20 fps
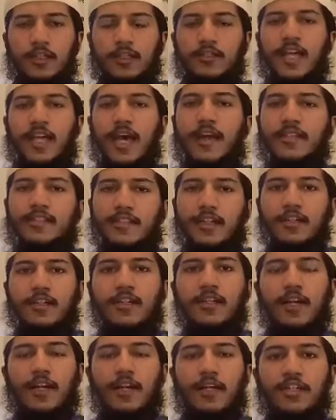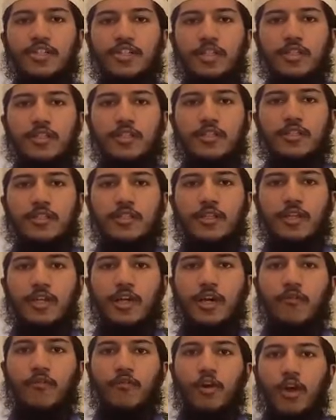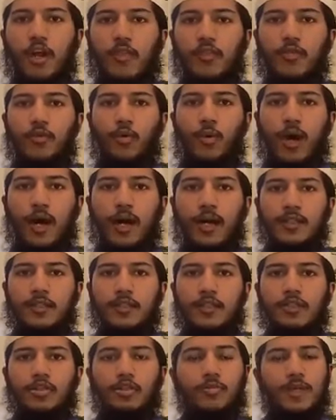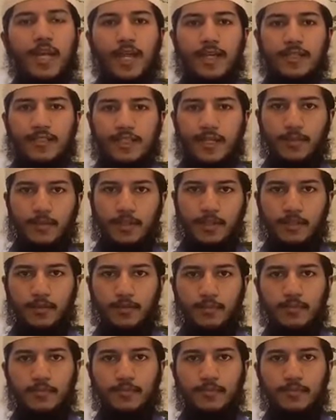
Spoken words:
There are certain conditions for our du'a to be accepted.